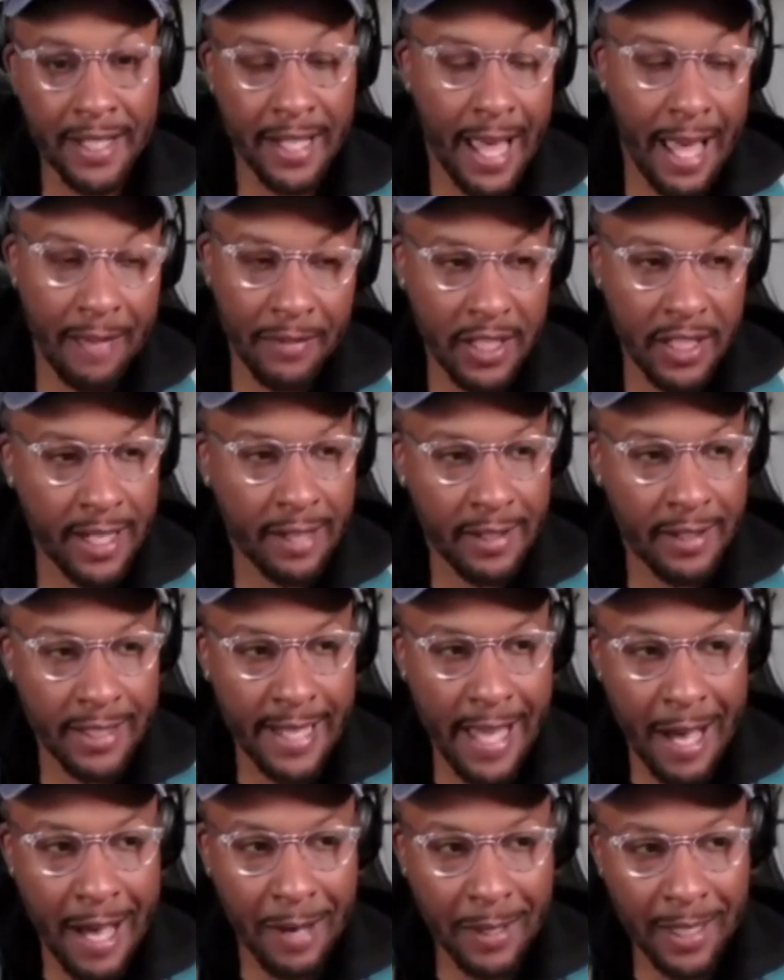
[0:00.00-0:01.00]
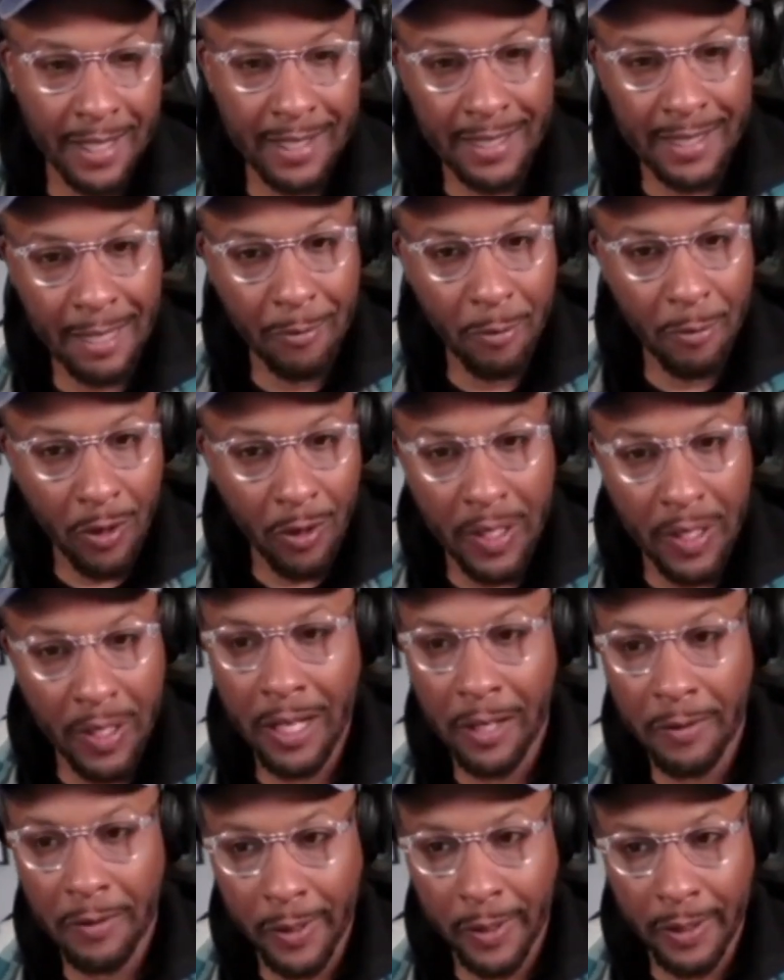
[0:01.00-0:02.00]
and I have this challenge now because like we're also
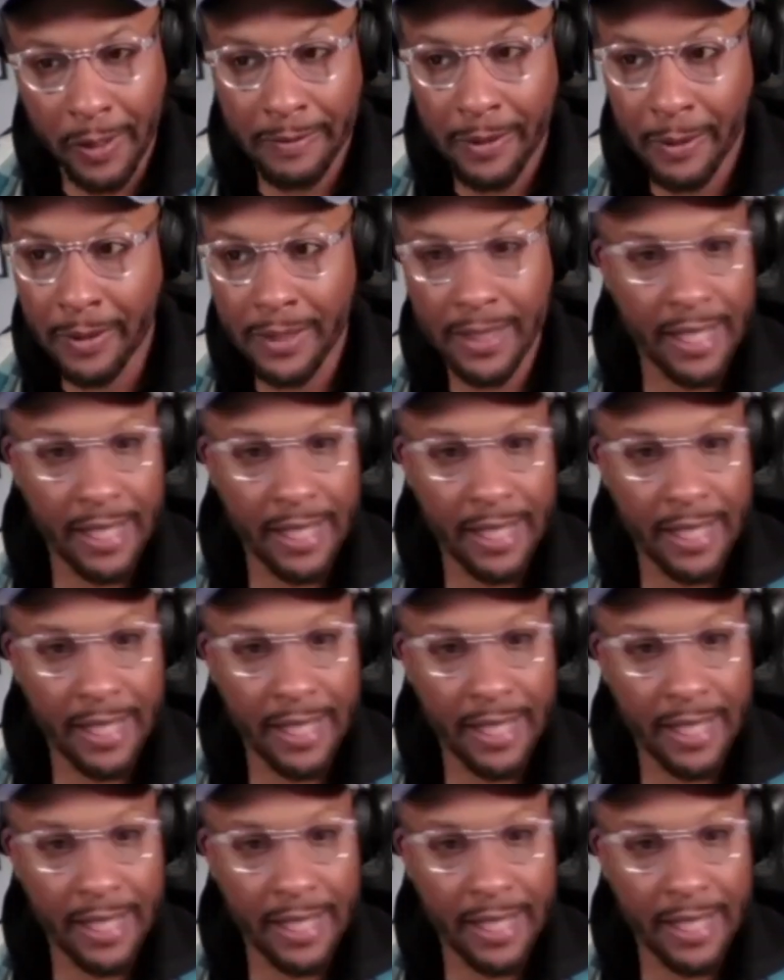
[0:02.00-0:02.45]
interviewing folks